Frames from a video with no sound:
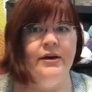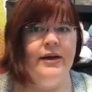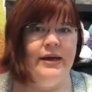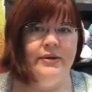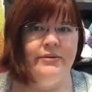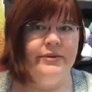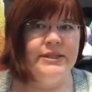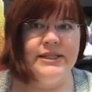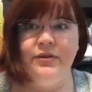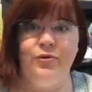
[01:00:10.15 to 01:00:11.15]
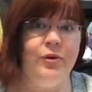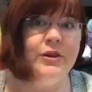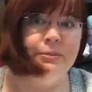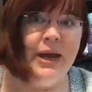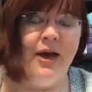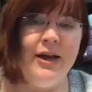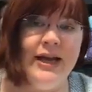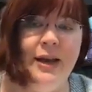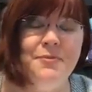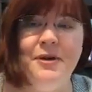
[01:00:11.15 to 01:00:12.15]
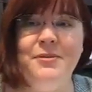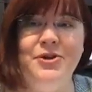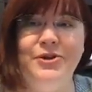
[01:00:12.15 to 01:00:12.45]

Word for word: and instead of throwing them out I kept them and